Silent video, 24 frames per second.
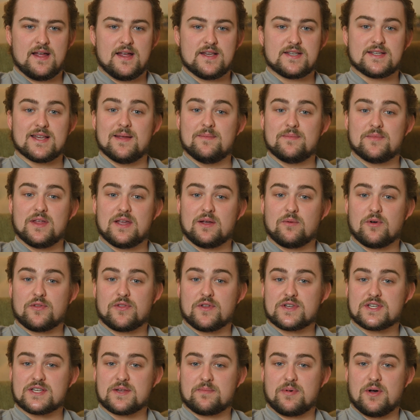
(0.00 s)
Same thing with
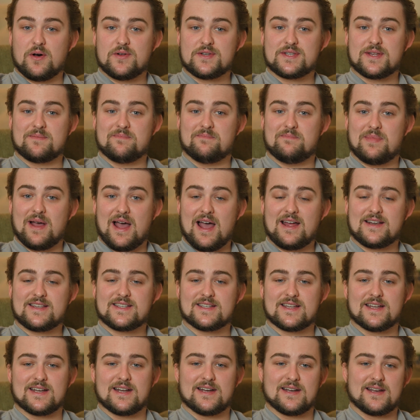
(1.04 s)
a supposed bad
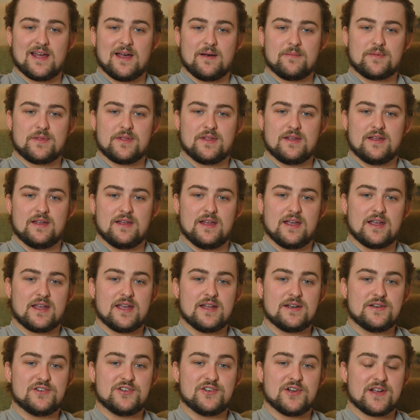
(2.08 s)
seating depth. It
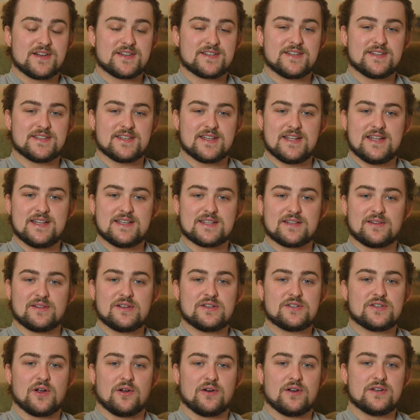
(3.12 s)
can just as easily
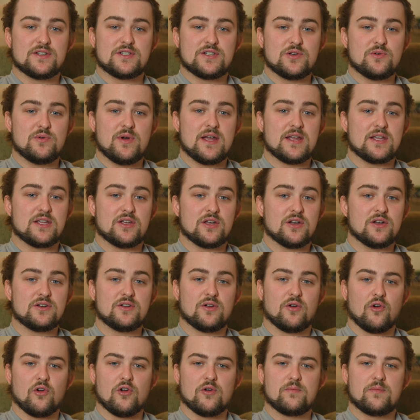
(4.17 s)
turn into a good
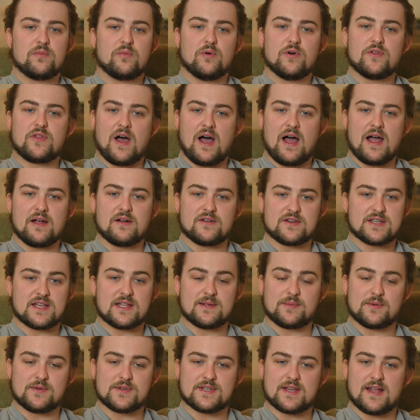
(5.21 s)
group with higher
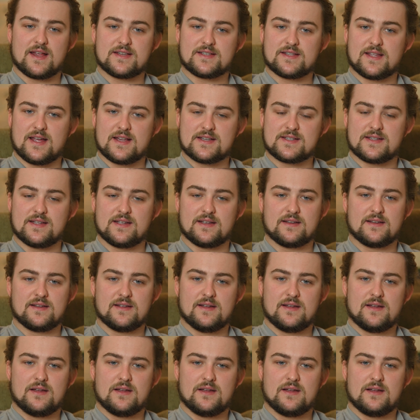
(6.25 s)
sample size testing.